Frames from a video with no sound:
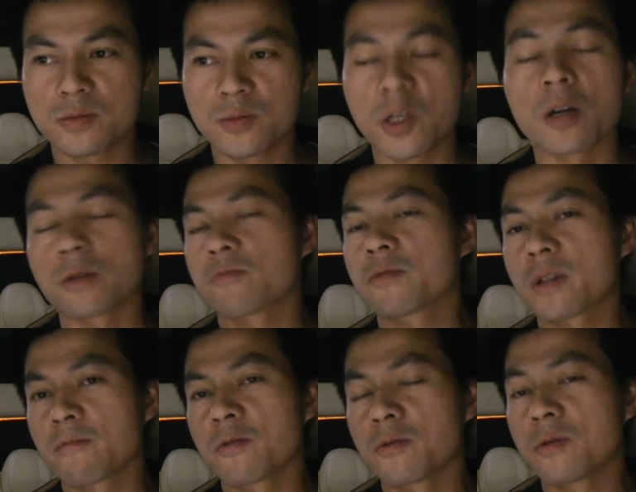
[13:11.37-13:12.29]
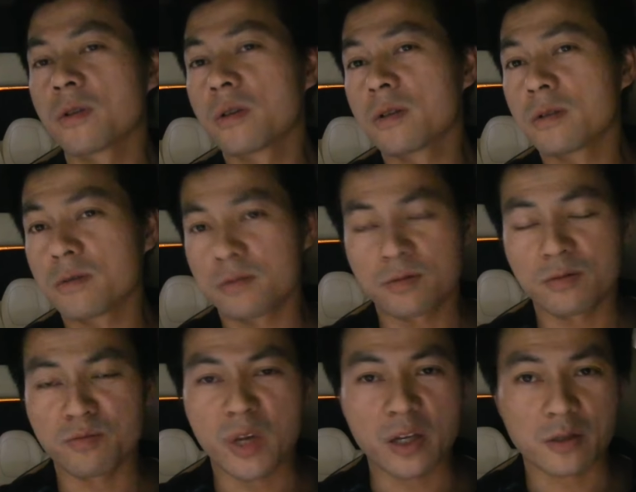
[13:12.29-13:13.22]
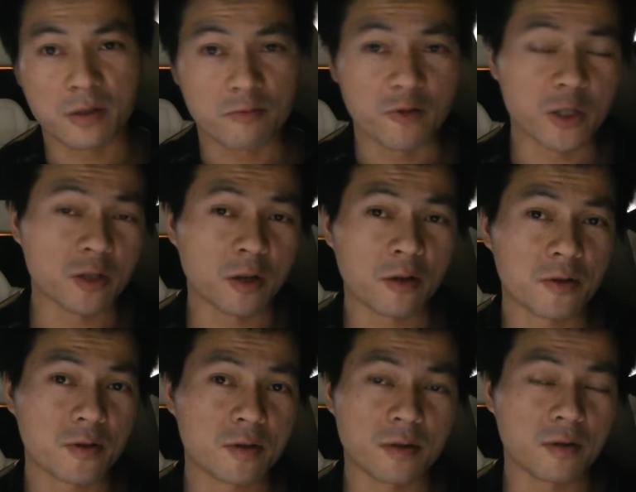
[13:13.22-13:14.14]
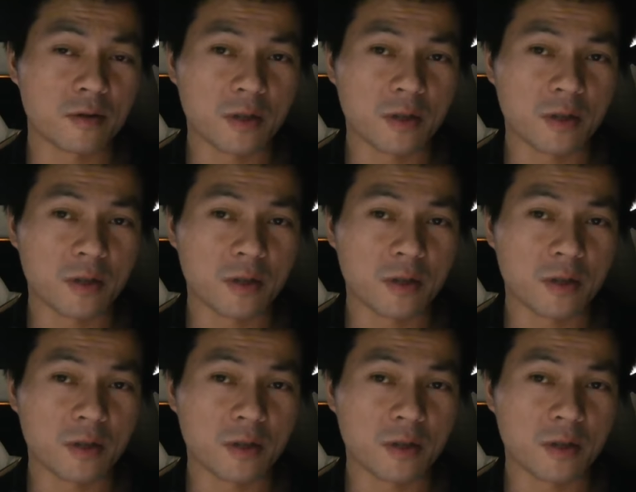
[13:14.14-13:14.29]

yeah, that will uh, make the result uh,